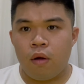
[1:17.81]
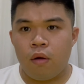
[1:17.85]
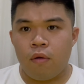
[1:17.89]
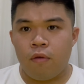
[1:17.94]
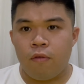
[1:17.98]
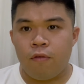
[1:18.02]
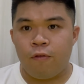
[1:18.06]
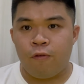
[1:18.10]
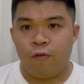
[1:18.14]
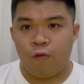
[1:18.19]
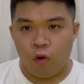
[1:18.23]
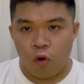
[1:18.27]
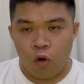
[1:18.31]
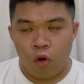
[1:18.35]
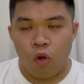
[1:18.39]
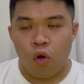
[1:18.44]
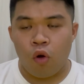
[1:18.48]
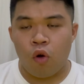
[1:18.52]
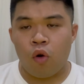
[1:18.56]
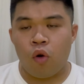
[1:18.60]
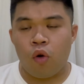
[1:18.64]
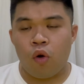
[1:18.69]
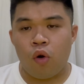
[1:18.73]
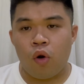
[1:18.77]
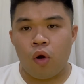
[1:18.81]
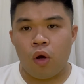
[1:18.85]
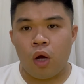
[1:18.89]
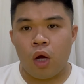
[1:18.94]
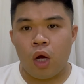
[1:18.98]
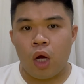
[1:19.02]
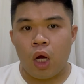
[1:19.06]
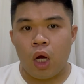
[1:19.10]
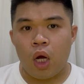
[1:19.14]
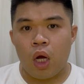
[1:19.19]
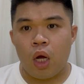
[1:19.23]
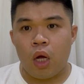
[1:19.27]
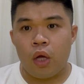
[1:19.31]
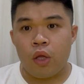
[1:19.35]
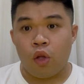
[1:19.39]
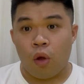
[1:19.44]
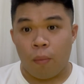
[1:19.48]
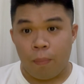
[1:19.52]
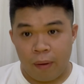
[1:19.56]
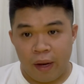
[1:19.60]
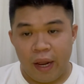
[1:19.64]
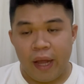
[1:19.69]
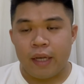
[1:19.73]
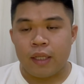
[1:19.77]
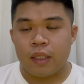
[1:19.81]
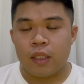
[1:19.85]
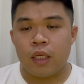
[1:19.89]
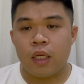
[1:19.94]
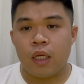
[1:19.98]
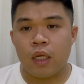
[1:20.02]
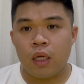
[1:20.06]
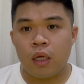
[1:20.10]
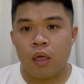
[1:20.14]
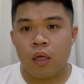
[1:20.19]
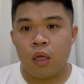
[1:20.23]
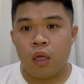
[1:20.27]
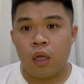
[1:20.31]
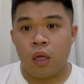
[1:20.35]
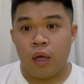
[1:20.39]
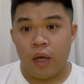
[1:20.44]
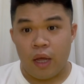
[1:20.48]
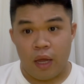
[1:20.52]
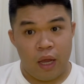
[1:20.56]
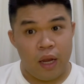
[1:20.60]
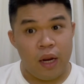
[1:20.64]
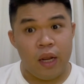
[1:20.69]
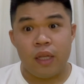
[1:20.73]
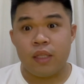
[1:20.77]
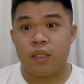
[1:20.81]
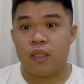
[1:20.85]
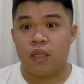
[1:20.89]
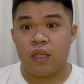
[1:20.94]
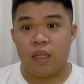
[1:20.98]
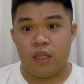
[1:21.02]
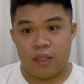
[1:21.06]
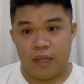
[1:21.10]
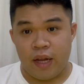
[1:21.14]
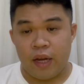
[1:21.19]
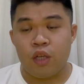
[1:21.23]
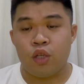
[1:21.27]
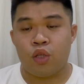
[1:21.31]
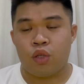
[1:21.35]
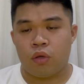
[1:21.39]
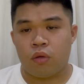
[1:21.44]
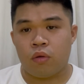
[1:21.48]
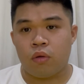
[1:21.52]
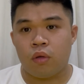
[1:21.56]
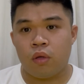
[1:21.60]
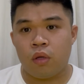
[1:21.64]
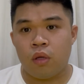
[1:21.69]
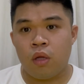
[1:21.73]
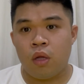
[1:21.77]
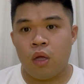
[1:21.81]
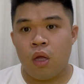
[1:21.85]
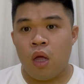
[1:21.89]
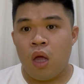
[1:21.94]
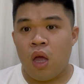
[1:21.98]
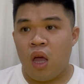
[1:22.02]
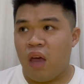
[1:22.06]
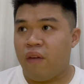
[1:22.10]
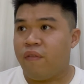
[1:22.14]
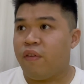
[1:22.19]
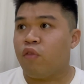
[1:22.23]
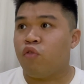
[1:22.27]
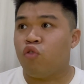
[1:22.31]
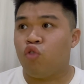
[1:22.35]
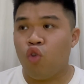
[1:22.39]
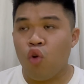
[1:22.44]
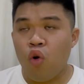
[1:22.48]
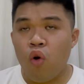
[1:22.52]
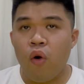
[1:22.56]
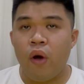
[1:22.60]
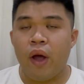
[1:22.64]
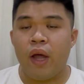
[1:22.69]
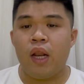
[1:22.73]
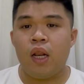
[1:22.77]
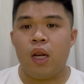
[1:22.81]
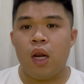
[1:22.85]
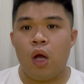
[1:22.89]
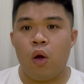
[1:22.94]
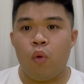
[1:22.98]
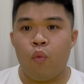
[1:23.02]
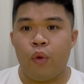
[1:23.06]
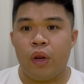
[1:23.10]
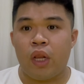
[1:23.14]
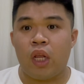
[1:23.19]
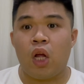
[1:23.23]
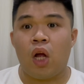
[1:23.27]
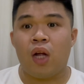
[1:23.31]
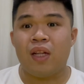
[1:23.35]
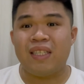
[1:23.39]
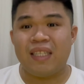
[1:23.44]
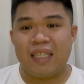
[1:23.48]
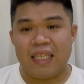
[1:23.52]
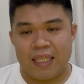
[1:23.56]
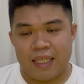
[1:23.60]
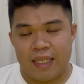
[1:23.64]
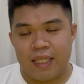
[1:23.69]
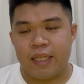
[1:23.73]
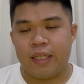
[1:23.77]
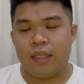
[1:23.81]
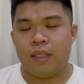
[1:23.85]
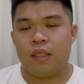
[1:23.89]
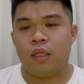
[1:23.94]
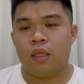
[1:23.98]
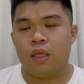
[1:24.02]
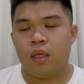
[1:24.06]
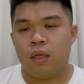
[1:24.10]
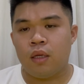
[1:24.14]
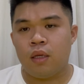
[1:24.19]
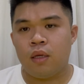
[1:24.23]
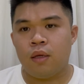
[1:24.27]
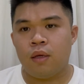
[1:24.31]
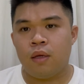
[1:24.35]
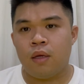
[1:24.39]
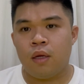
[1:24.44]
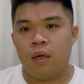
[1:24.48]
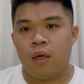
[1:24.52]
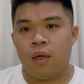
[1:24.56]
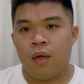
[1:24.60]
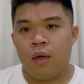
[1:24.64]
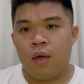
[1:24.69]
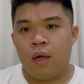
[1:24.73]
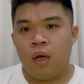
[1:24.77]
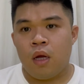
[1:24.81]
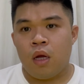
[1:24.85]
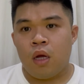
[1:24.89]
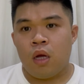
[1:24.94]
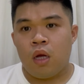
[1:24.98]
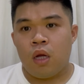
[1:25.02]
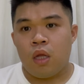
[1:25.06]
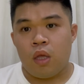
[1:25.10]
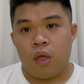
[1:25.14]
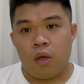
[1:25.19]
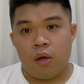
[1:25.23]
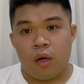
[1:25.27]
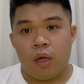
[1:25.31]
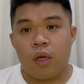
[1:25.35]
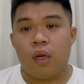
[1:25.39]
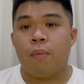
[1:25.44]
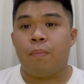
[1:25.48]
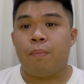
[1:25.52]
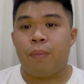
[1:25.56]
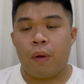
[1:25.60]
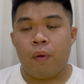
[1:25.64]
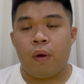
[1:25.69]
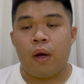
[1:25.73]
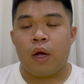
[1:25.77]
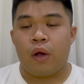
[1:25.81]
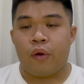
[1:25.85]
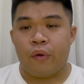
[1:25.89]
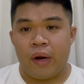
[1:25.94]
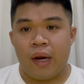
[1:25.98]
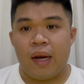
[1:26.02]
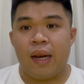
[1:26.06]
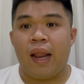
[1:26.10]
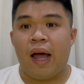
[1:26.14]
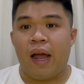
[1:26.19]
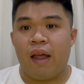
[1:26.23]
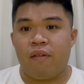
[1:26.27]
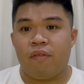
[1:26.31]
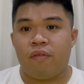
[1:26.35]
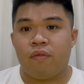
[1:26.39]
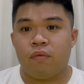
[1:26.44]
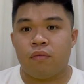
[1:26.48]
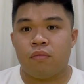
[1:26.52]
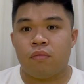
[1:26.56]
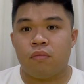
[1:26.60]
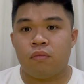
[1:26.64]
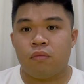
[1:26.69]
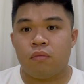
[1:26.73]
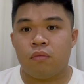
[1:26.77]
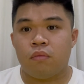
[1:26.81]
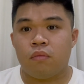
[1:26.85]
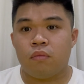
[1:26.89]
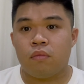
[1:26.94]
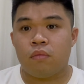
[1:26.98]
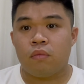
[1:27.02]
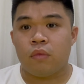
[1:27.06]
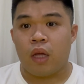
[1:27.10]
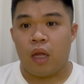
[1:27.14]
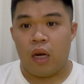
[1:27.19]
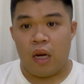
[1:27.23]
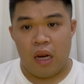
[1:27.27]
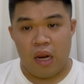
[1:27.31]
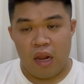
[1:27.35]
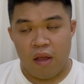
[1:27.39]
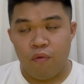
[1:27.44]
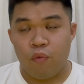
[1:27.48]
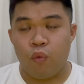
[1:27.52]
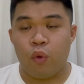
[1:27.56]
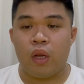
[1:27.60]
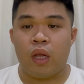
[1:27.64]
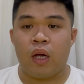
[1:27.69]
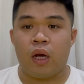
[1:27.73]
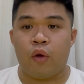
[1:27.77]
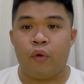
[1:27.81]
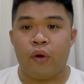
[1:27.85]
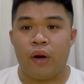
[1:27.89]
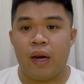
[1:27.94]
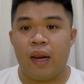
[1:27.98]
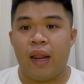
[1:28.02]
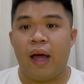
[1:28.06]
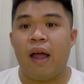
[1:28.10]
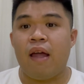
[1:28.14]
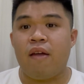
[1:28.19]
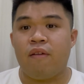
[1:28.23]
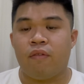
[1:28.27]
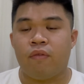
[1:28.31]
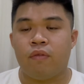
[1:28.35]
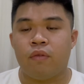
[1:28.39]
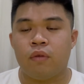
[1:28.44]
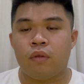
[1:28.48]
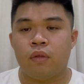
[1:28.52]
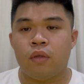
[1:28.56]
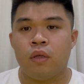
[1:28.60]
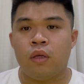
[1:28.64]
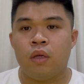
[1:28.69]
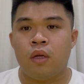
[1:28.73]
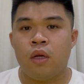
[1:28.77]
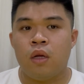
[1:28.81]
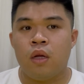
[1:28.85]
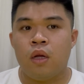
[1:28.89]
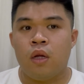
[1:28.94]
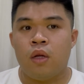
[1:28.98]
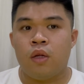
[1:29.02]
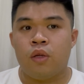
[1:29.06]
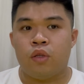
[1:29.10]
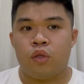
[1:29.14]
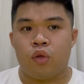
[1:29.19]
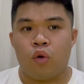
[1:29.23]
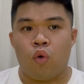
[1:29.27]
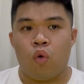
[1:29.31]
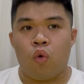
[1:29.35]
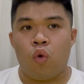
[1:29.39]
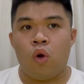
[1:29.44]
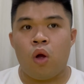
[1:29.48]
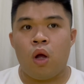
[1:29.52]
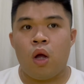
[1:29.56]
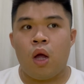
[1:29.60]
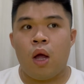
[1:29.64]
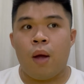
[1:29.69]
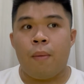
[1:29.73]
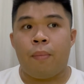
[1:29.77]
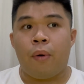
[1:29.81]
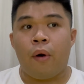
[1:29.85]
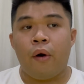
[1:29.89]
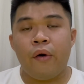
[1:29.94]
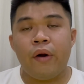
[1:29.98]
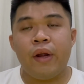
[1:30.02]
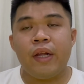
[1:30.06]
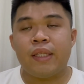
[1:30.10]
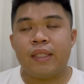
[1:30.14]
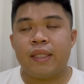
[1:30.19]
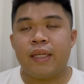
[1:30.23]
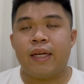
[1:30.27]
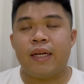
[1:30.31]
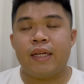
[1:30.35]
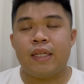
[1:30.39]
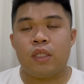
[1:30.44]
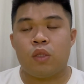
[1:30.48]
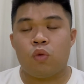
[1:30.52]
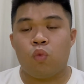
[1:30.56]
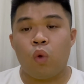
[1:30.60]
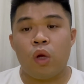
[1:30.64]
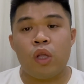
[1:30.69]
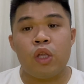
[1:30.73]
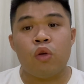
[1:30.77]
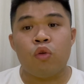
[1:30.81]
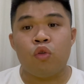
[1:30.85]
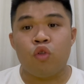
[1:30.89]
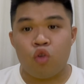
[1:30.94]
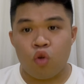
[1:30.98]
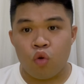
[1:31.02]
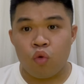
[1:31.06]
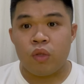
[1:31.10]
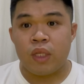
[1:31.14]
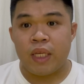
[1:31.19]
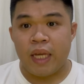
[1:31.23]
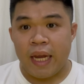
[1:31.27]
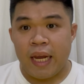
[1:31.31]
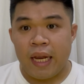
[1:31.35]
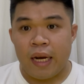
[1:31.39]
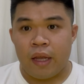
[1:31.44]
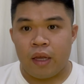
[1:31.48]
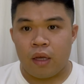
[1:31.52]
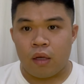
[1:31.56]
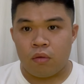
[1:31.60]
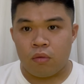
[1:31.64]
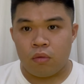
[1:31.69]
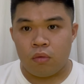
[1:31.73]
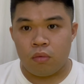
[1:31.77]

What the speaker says: Follow your plan. It is essential. If you do it with consistent, you're gonna build a great life and live with a great life. So prioritize what you do daily.